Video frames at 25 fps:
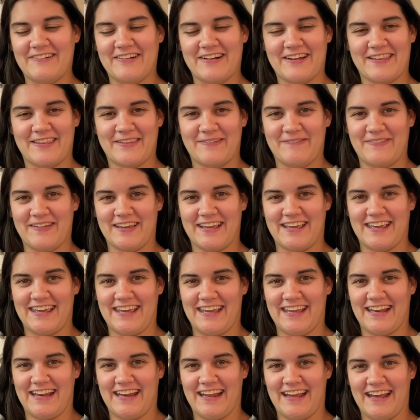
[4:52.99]
wear the
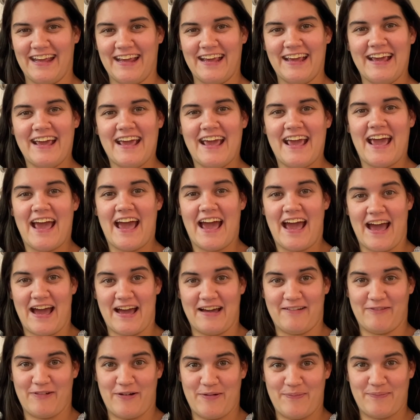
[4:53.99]
bikini
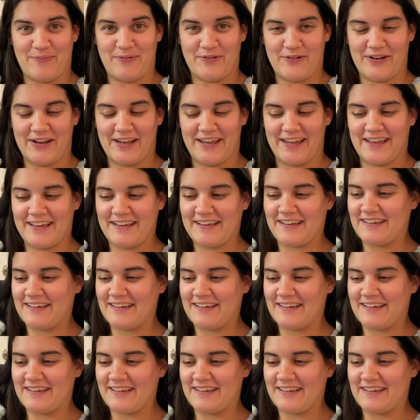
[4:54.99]
at one point.